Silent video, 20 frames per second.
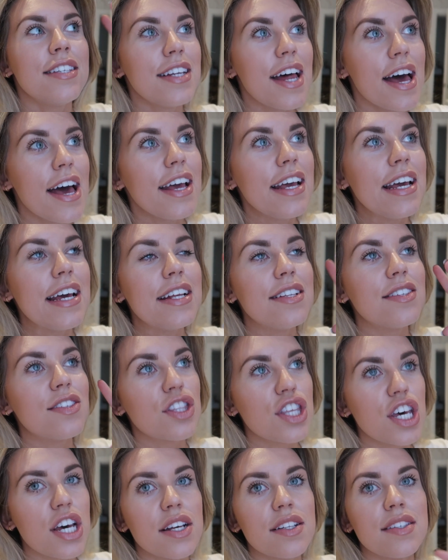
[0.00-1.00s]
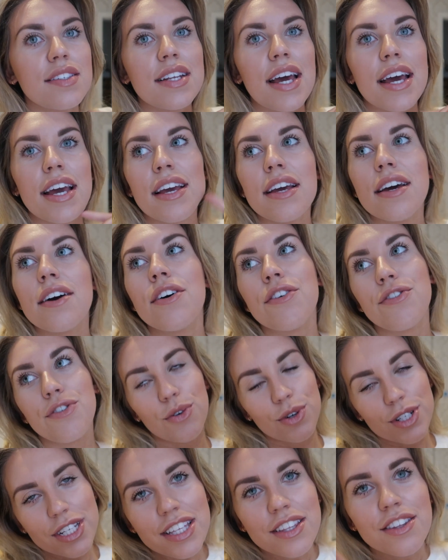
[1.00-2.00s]
Today is Thursday,
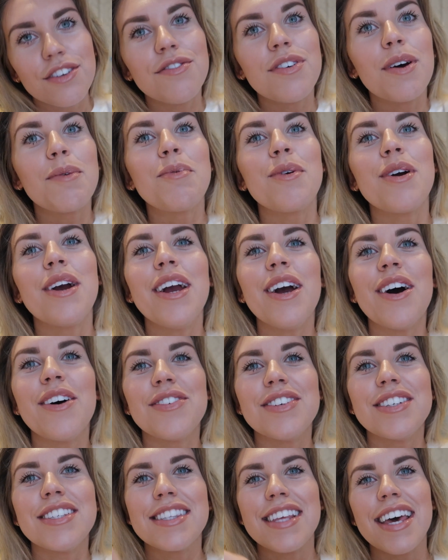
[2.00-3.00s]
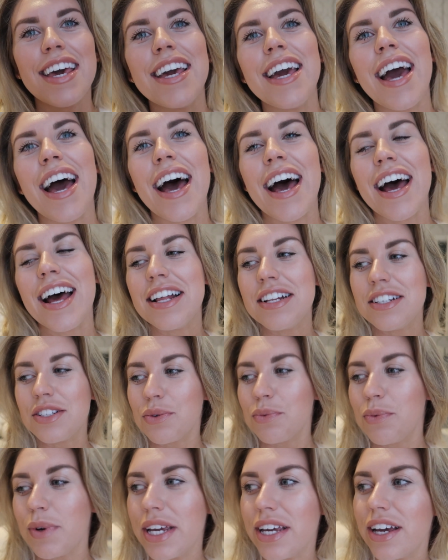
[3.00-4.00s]
14th of February, obviously, and
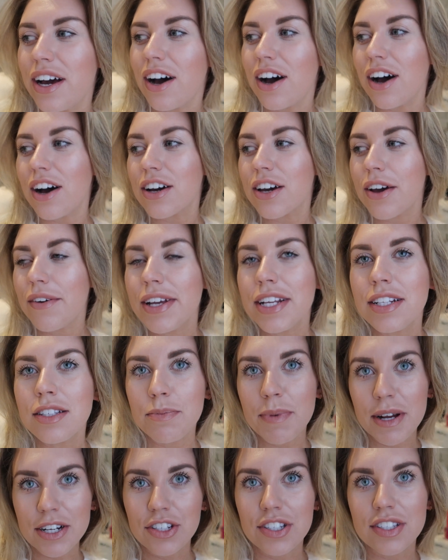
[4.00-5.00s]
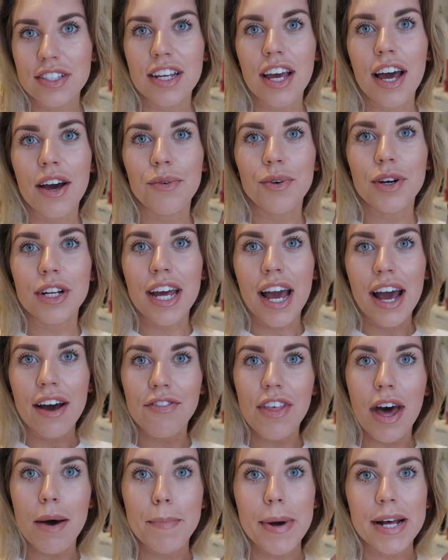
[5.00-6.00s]
we are going into Manchester. We're gonna
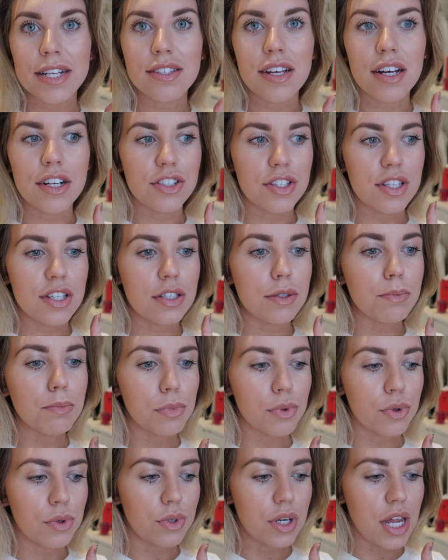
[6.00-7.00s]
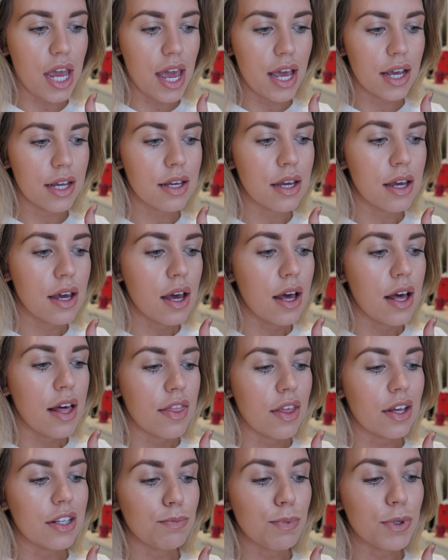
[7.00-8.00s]
have that massage this morning.
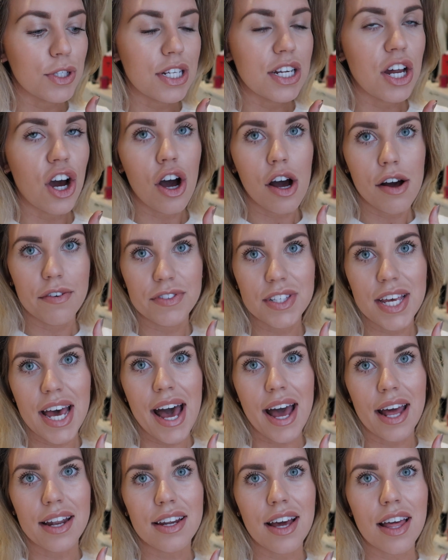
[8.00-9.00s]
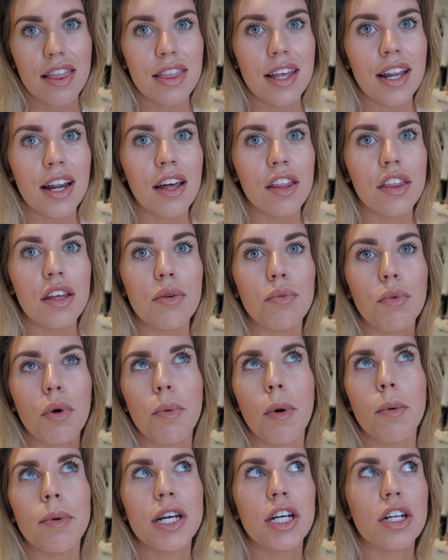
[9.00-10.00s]
That's booked in at half 10. And then I think
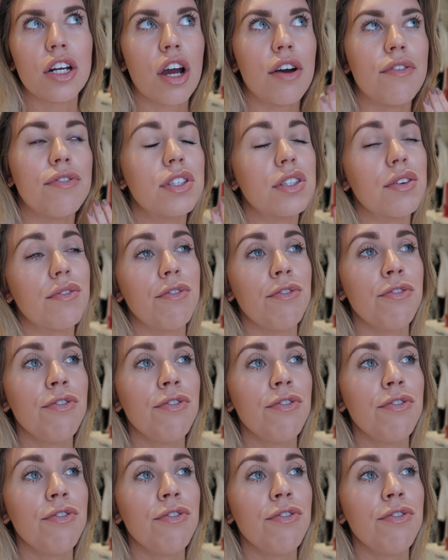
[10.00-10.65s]
we're probably going to go for some